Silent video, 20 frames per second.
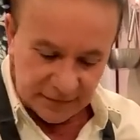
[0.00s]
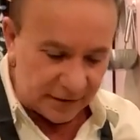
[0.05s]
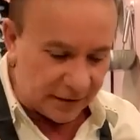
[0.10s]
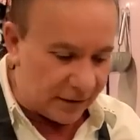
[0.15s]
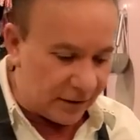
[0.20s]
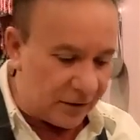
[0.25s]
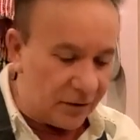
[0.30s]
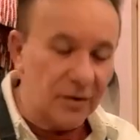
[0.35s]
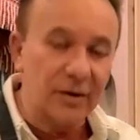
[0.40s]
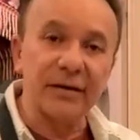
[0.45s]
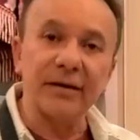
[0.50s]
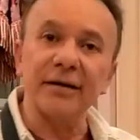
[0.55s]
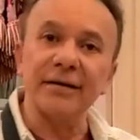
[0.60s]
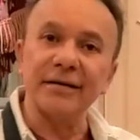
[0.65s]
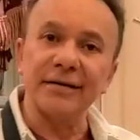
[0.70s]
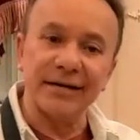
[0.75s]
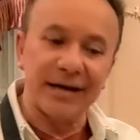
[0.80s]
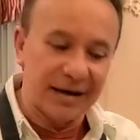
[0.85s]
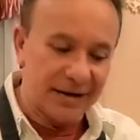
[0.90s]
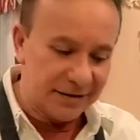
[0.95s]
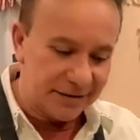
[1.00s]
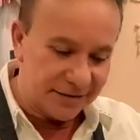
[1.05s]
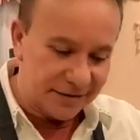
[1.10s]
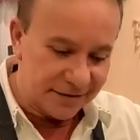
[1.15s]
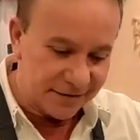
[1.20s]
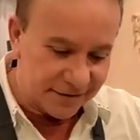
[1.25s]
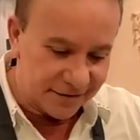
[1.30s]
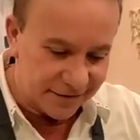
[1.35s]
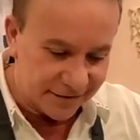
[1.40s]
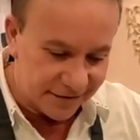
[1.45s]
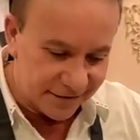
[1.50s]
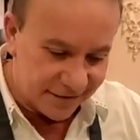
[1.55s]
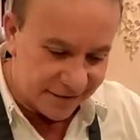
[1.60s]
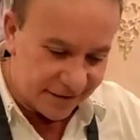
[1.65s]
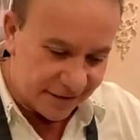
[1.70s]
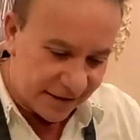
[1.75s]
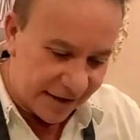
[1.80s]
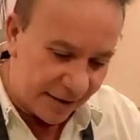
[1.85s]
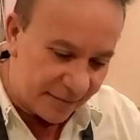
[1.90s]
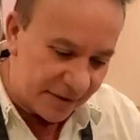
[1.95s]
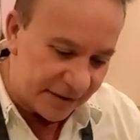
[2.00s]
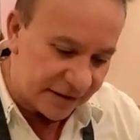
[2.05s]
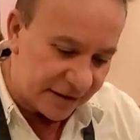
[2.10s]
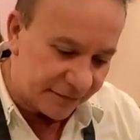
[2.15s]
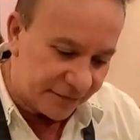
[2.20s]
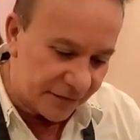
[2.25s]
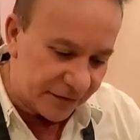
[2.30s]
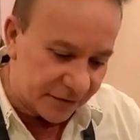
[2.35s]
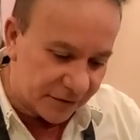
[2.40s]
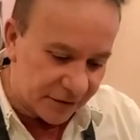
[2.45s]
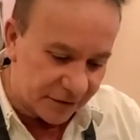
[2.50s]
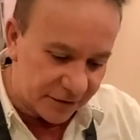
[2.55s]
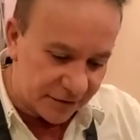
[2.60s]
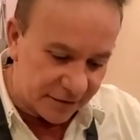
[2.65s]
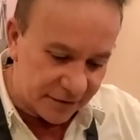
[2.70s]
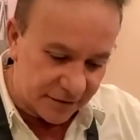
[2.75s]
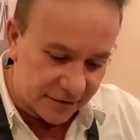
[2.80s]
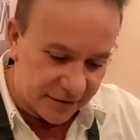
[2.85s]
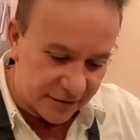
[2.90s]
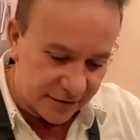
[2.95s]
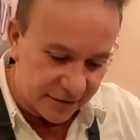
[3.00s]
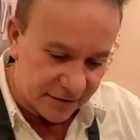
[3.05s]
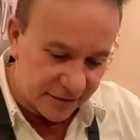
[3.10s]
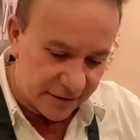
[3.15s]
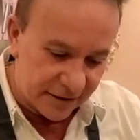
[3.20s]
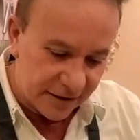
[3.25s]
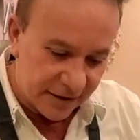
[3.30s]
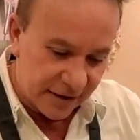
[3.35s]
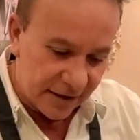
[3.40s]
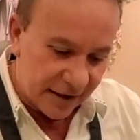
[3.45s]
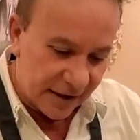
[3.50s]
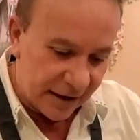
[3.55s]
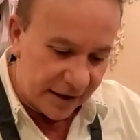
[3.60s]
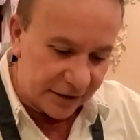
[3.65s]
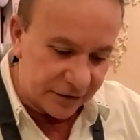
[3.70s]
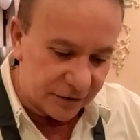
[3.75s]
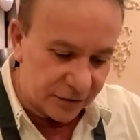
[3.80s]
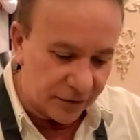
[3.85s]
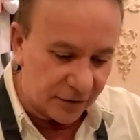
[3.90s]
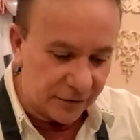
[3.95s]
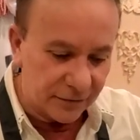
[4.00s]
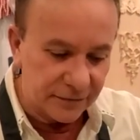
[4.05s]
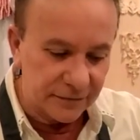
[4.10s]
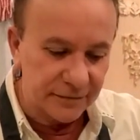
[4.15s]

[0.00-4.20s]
Look at this. Let me see if it's good. I'll let you know.